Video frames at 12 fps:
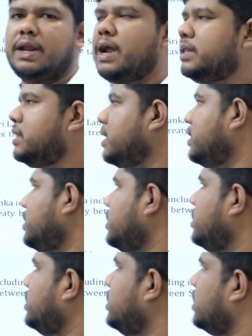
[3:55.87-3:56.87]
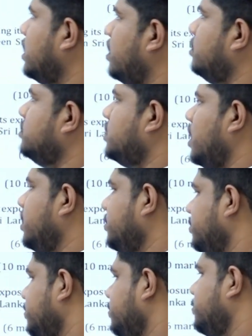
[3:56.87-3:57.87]
at the current
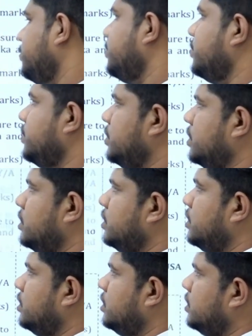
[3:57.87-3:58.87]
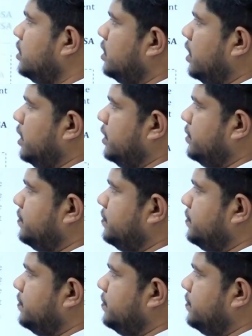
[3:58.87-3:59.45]
time, right.